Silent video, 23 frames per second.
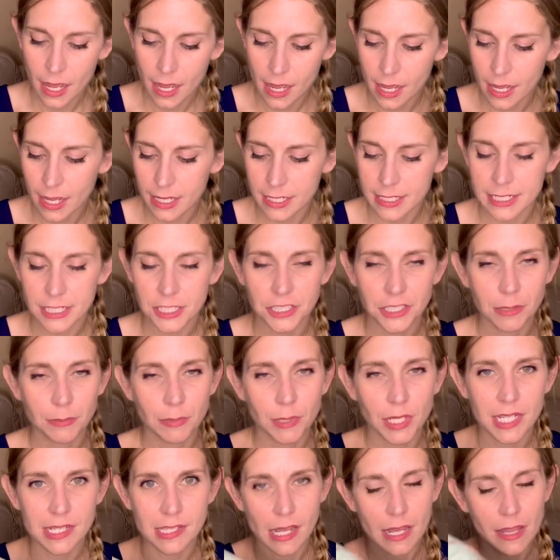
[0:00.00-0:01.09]
Uh, initially
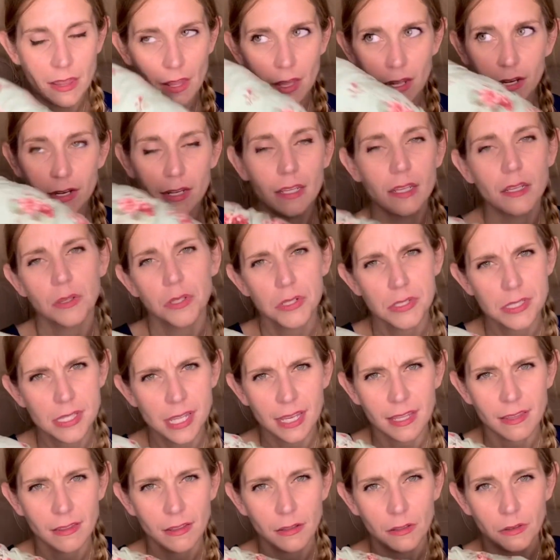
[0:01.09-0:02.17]
because I thought it looks
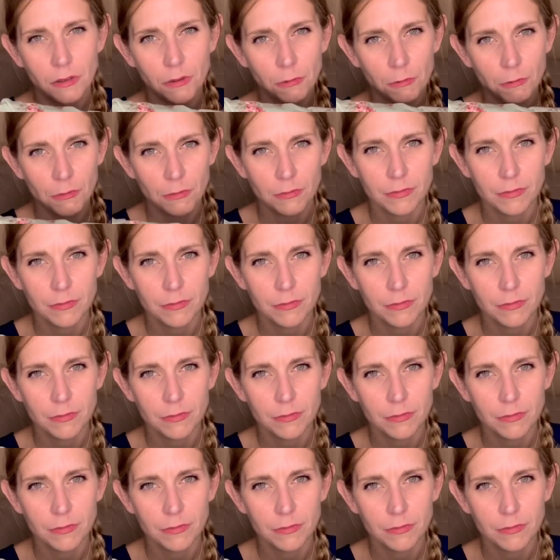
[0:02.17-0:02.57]
like the,